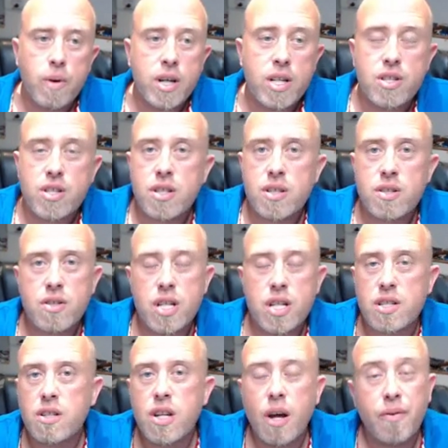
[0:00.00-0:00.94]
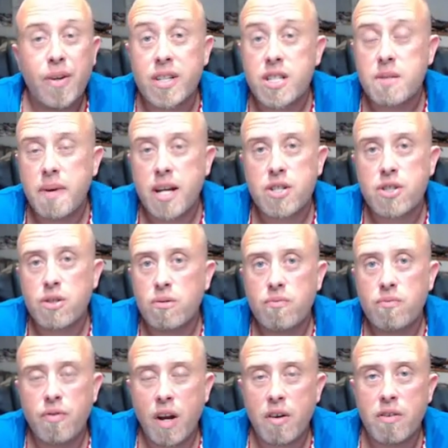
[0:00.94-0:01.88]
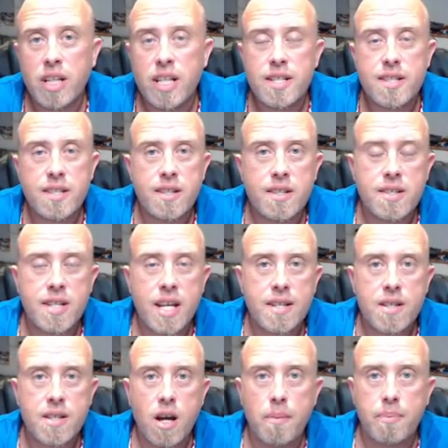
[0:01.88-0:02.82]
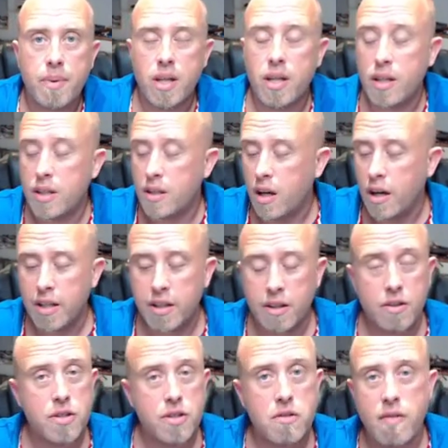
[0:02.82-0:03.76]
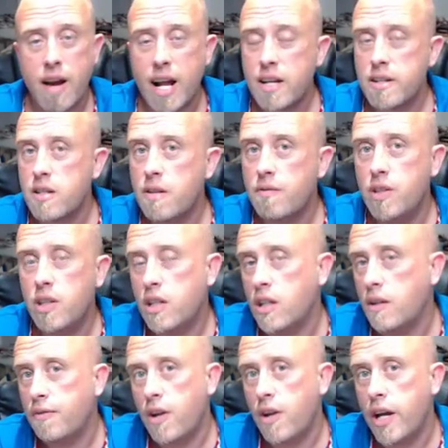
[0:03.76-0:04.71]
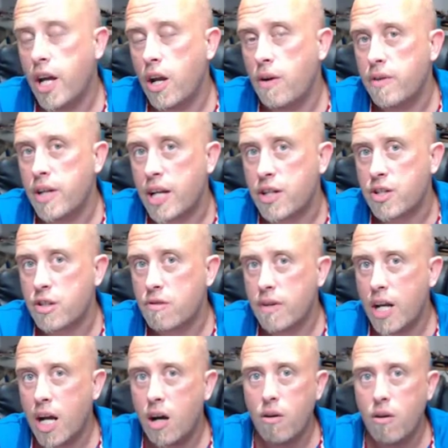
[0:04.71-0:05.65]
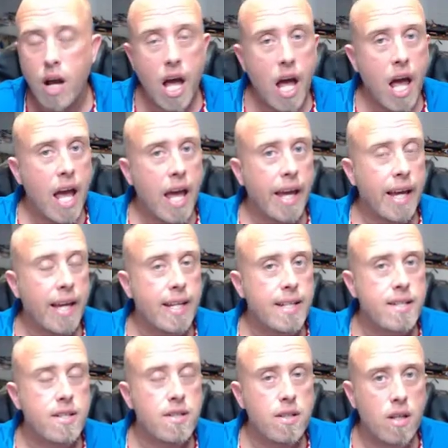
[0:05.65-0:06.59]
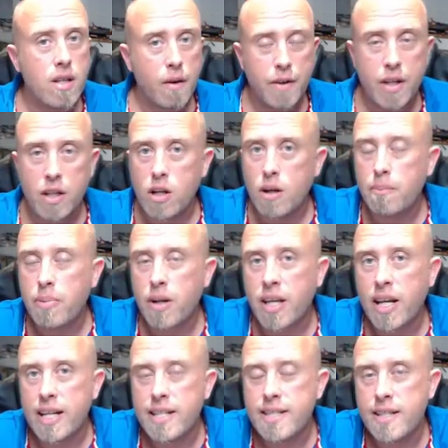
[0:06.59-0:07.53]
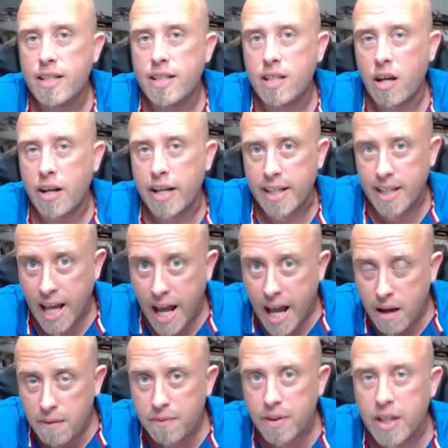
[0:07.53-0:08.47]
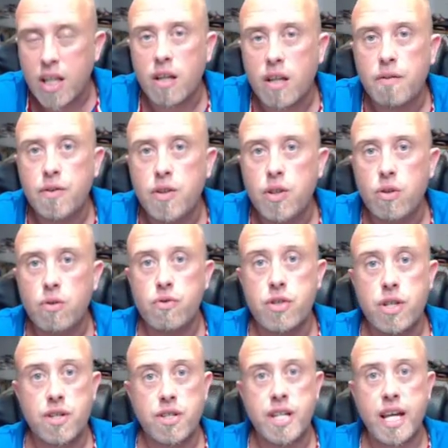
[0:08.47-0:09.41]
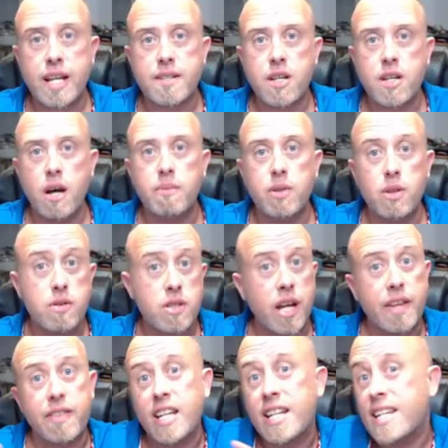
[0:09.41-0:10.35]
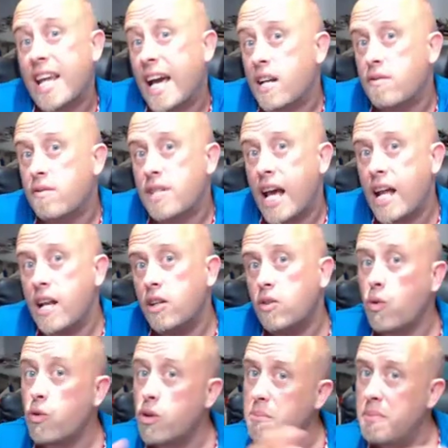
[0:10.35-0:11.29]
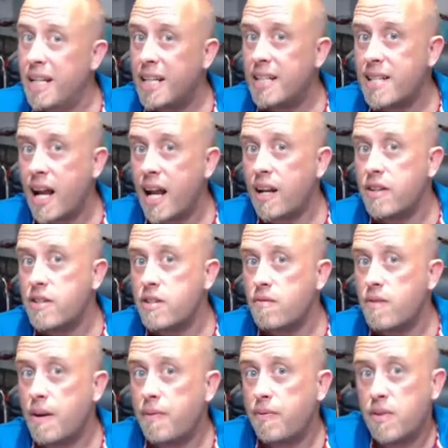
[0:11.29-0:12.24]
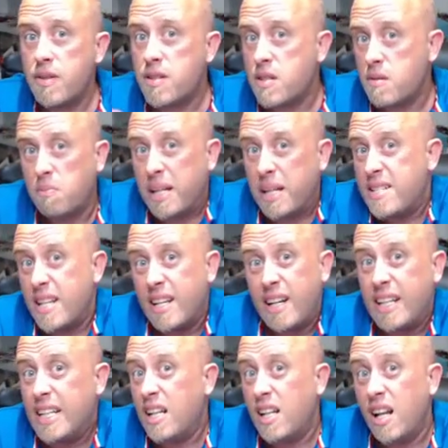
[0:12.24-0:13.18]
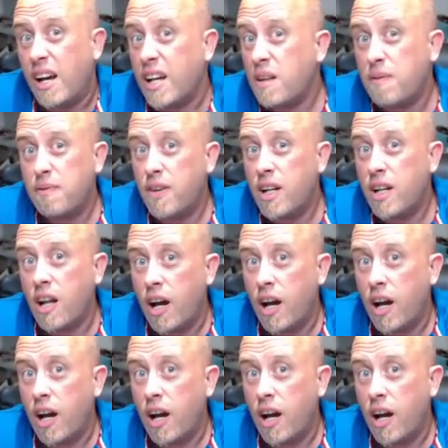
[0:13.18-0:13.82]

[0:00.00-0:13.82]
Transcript: which is just nothing special. Very easy to set up in either Tyrannus if you're gonna fly au naturel. It's nothing complicated in iNav if you just set up, use like the Nano Talon or the Mini Talon as a reference, basically like for